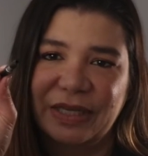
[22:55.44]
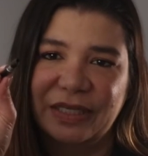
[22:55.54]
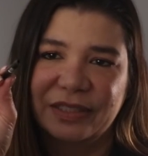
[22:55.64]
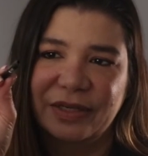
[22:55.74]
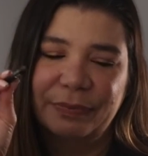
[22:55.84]

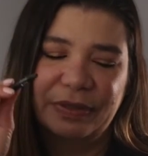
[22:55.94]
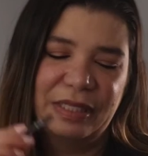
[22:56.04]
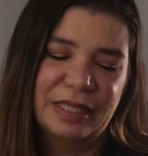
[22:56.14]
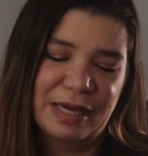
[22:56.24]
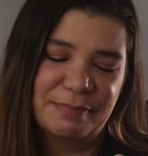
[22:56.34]
it's
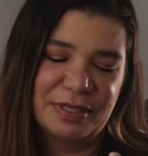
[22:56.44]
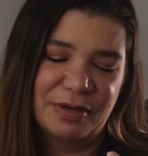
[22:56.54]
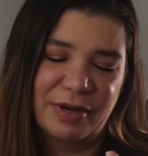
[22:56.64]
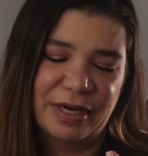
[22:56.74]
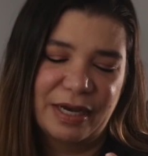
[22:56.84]
completely
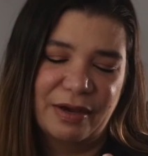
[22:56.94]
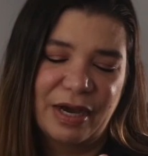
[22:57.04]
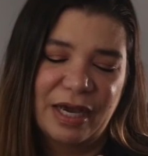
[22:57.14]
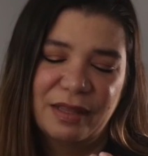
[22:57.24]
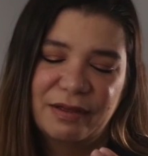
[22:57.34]
empty right now.
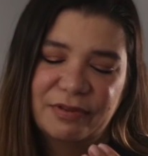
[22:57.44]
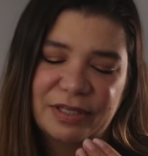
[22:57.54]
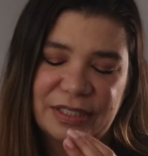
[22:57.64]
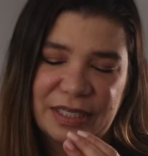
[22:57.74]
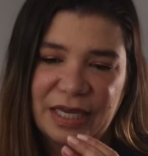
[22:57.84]
I love
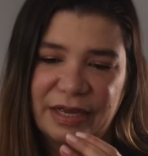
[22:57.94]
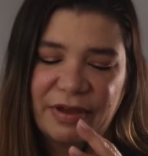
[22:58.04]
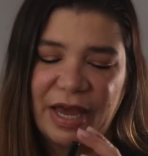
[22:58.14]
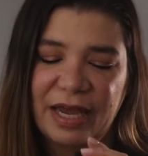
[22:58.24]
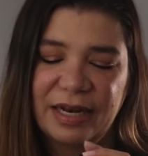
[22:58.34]
this thing.
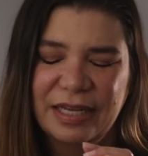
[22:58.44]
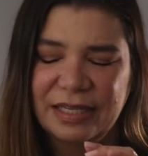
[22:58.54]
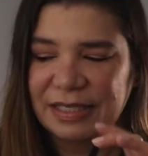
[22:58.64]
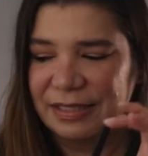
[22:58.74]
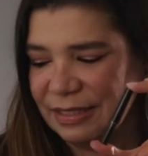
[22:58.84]
I've had,
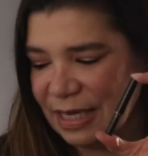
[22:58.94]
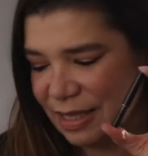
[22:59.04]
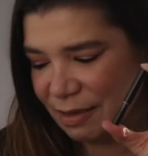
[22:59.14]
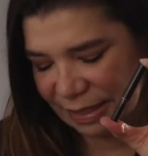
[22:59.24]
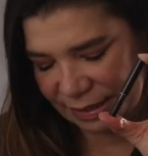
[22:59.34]
this is I
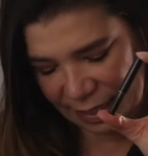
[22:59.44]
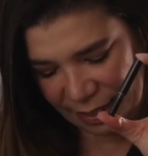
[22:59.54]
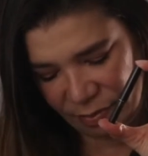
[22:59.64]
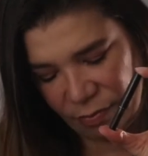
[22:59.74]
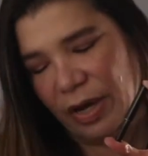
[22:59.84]
think my
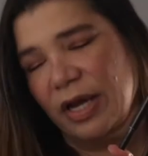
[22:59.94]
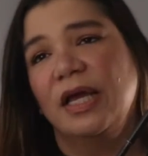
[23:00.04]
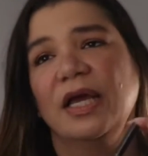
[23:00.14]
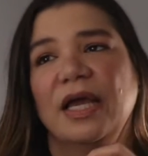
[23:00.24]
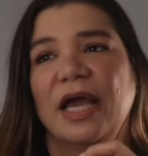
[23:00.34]
second one,
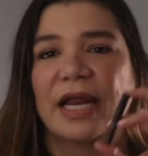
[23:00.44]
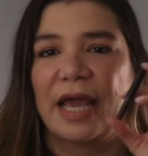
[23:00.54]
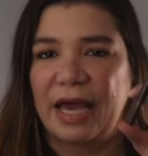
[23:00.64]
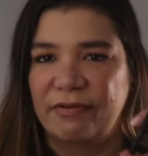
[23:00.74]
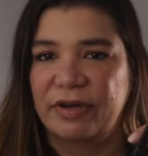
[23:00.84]
and
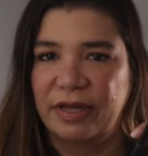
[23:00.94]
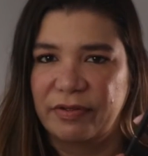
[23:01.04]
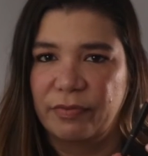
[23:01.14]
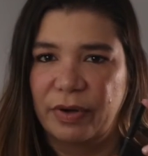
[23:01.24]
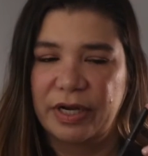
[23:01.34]
I have
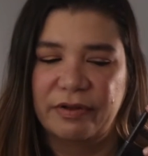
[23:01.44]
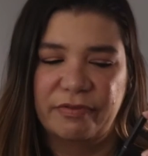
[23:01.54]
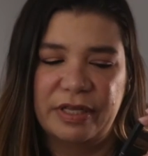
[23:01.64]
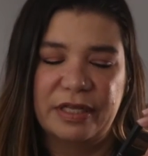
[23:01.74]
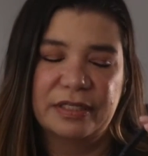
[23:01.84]
another one
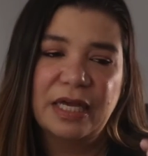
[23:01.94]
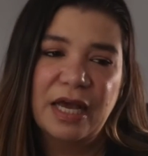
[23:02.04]
of these.